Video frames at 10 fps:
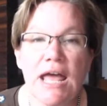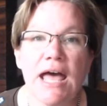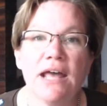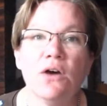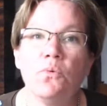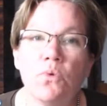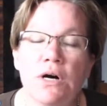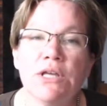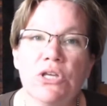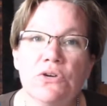and I
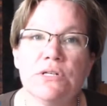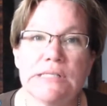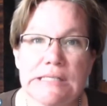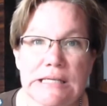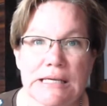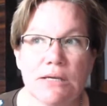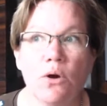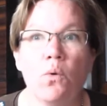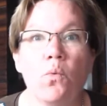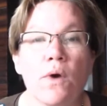want you to see
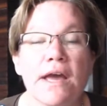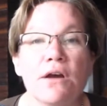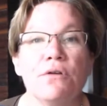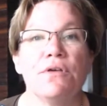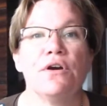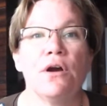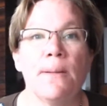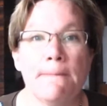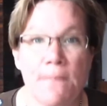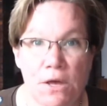where there are
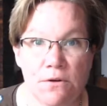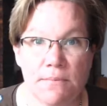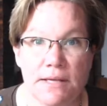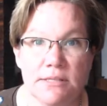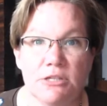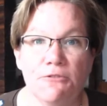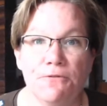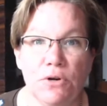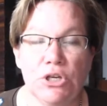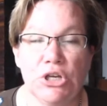moments
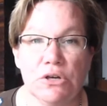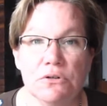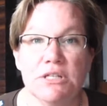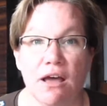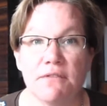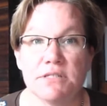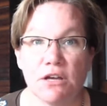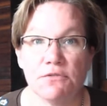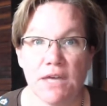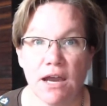for you to have
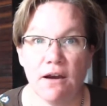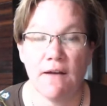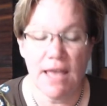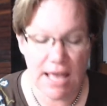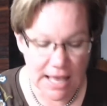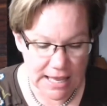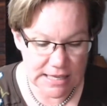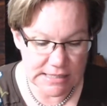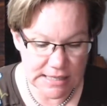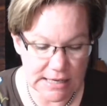self-care.
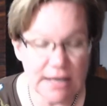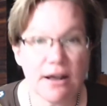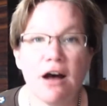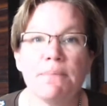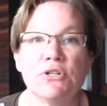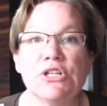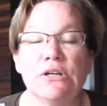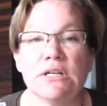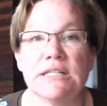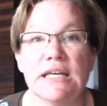Is it an
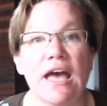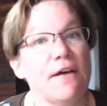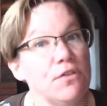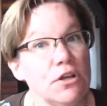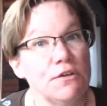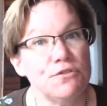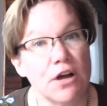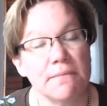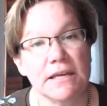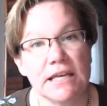opportunity after you've
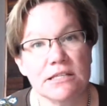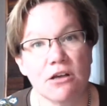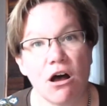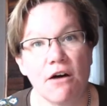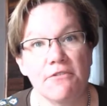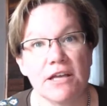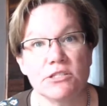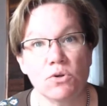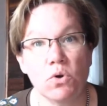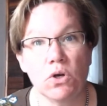dropped the kids off at
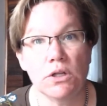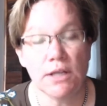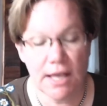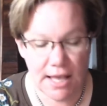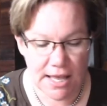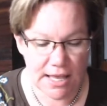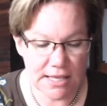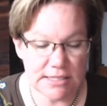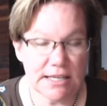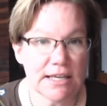school?
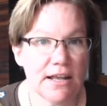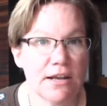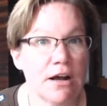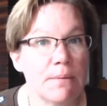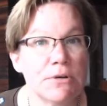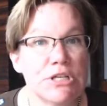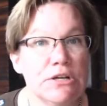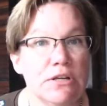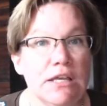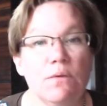Is it an
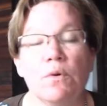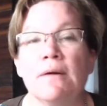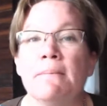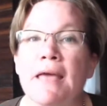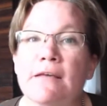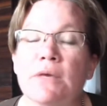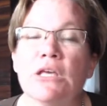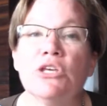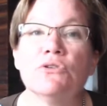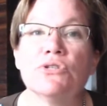opportunity where maybe
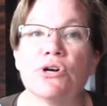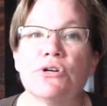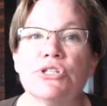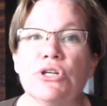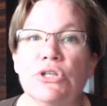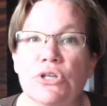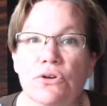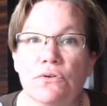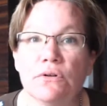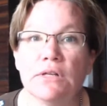you start to
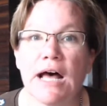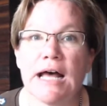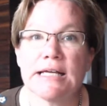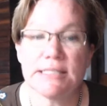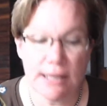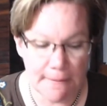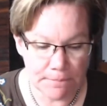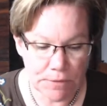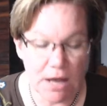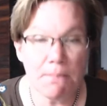utilize
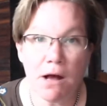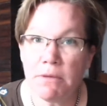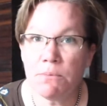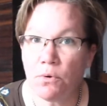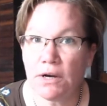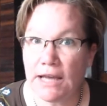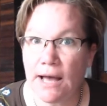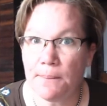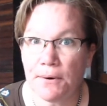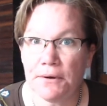a mommy morning
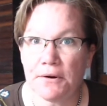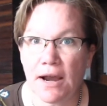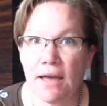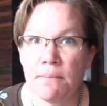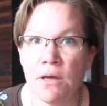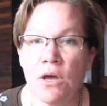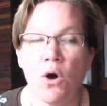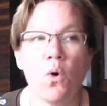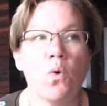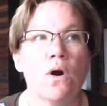out program?
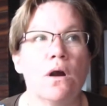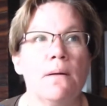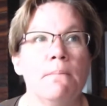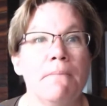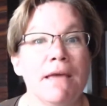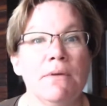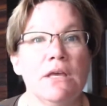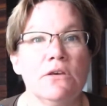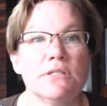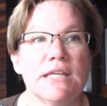Or maybe
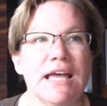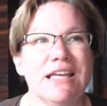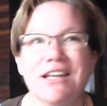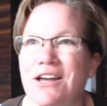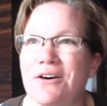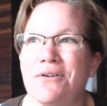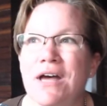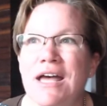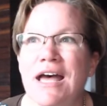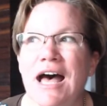you say,
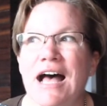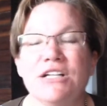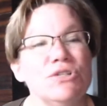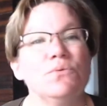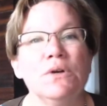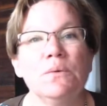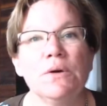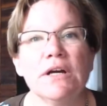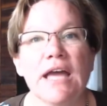I do want to work